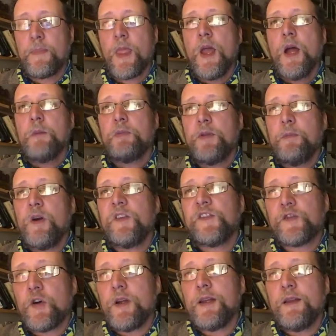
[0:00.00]
But the most
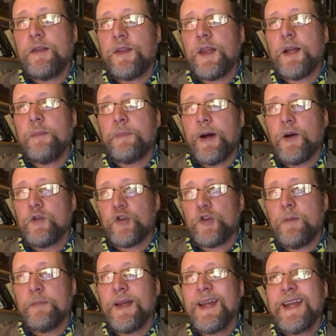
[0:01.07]
striking thing about Trump
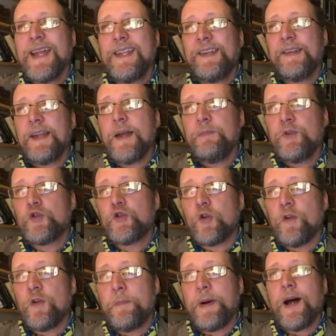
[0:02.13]
is he's able to draw on the
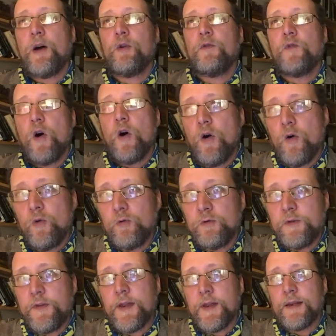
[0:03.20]
power of old
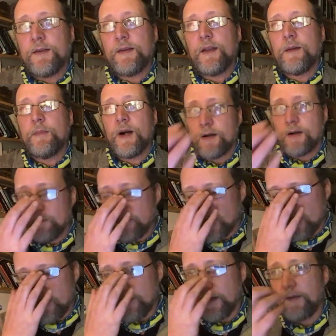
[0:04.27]
things in American
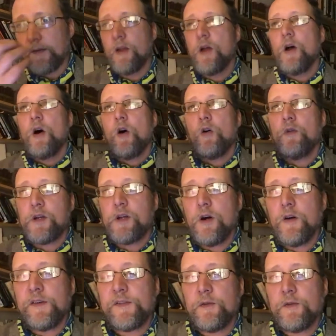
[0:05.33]
politics, on the
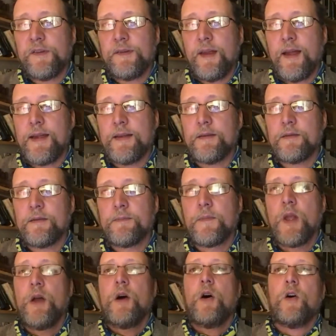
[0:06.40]
castural state,
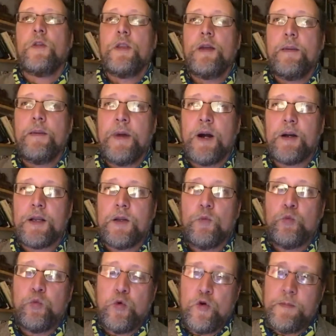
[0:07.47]
on the American
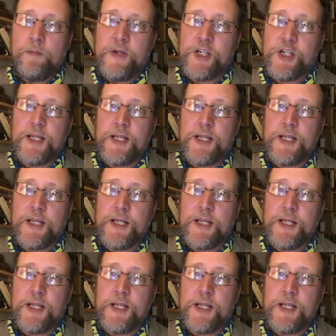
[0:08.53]
war machine,